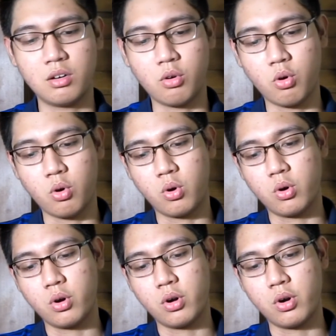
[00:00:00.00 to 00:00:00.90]

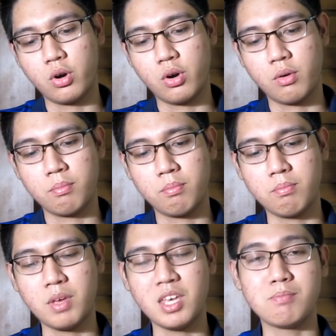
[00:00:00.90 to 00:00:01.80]
or
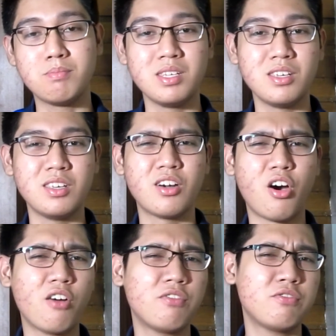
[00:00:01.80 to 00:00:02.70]
may be
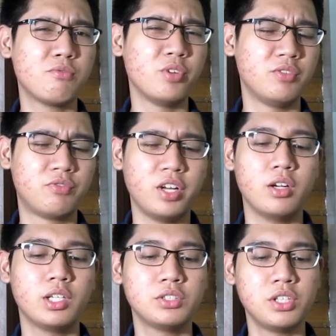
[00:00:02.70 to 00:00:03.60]
off with
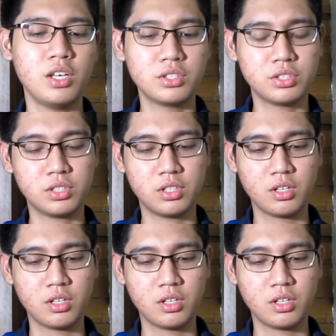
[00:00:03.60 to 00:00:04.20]
fragrances.